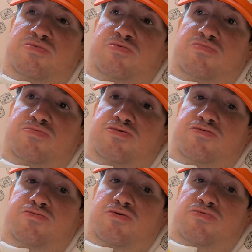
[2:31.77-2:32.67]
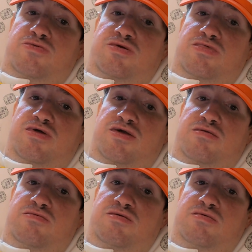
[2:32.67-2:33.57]
He's been struggling a lot
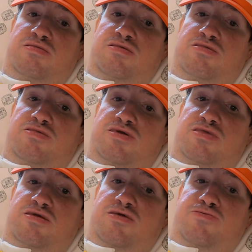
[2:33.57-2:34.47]
this season.